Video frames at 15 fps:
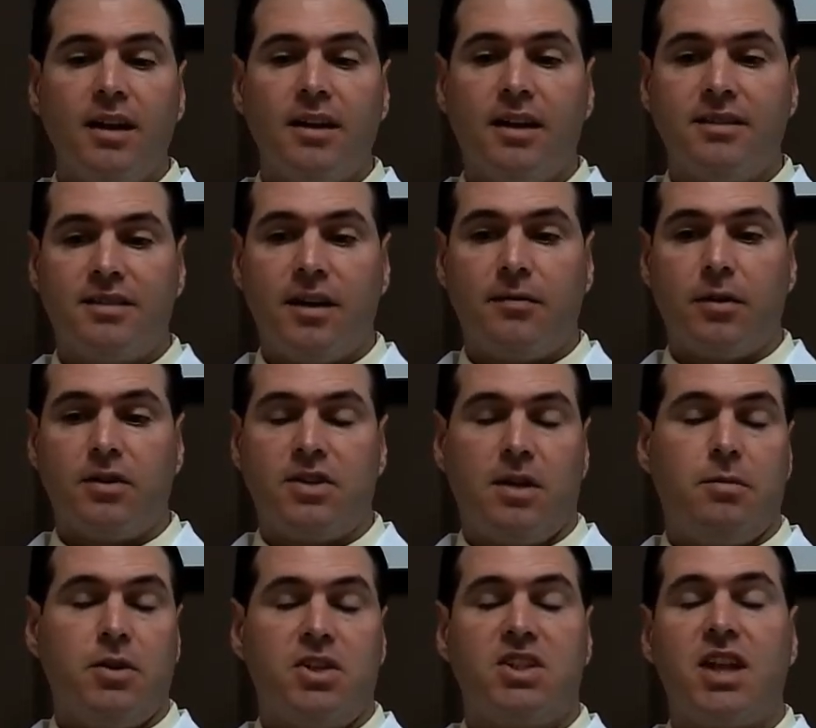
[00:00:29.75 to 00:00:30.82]
let's say, for
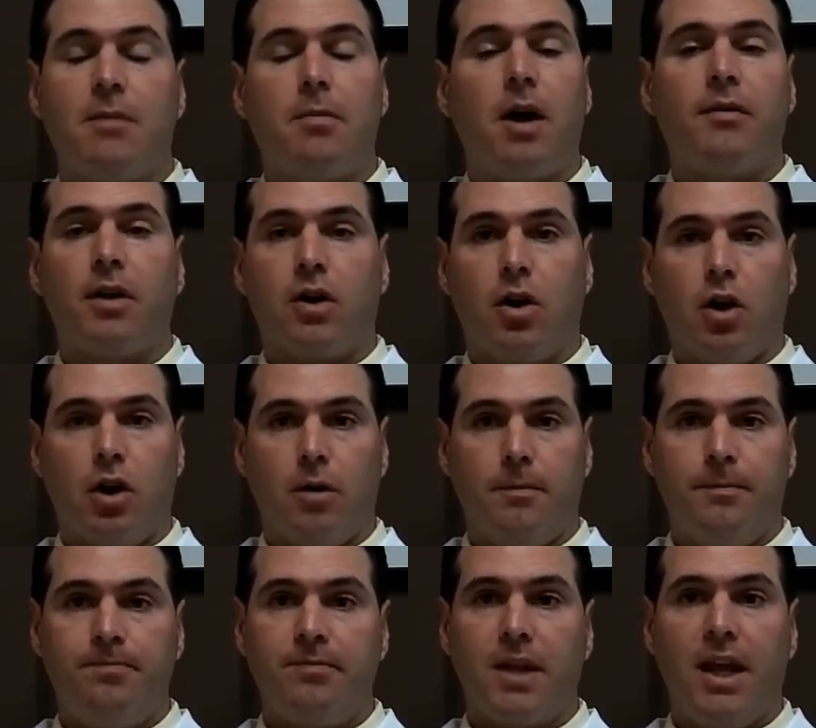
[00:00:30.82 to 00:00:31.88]
example, you step off a
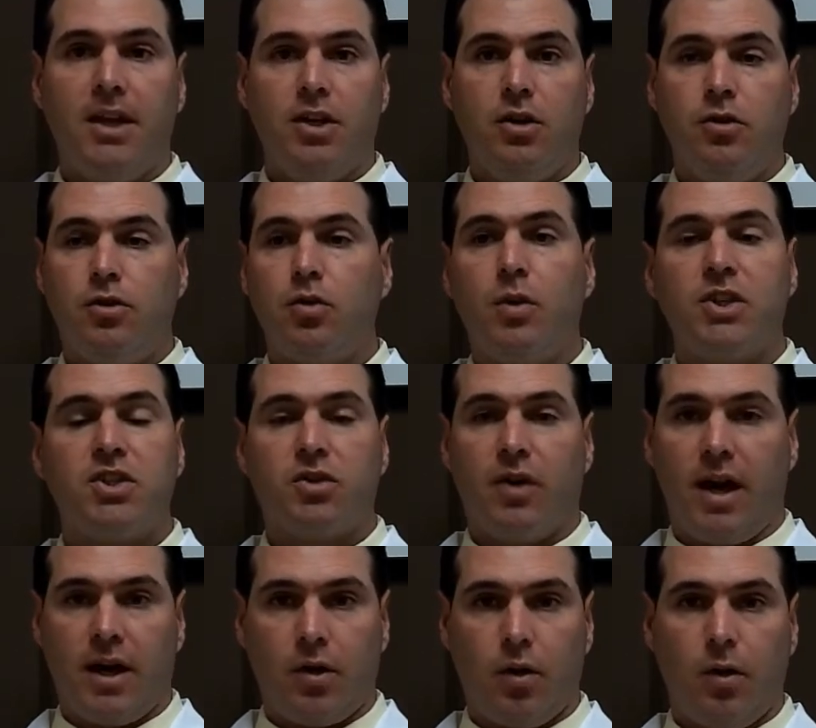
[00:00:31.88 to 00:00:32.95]
curb and you twist
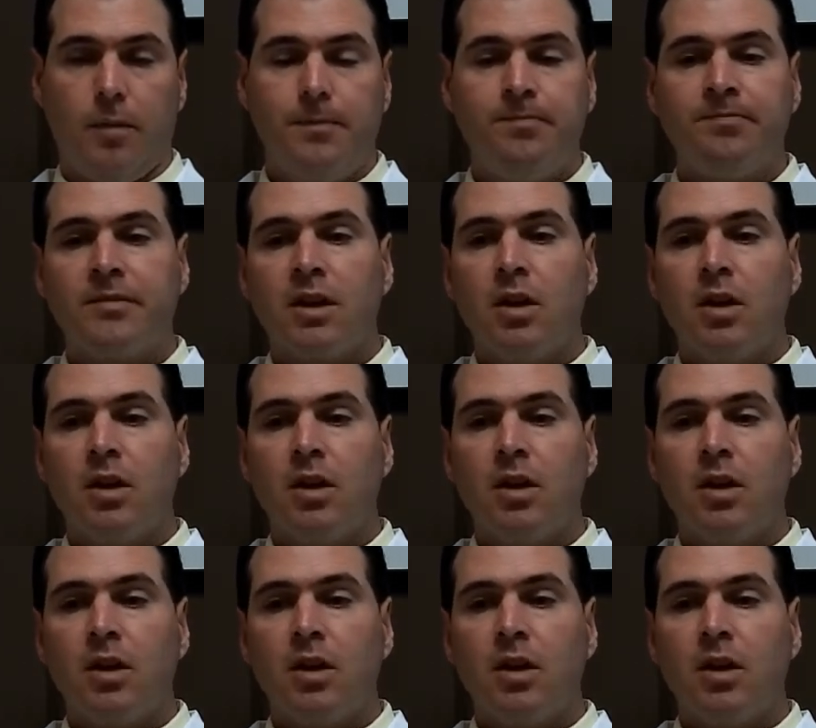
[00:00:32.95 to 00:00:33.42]
your ankle.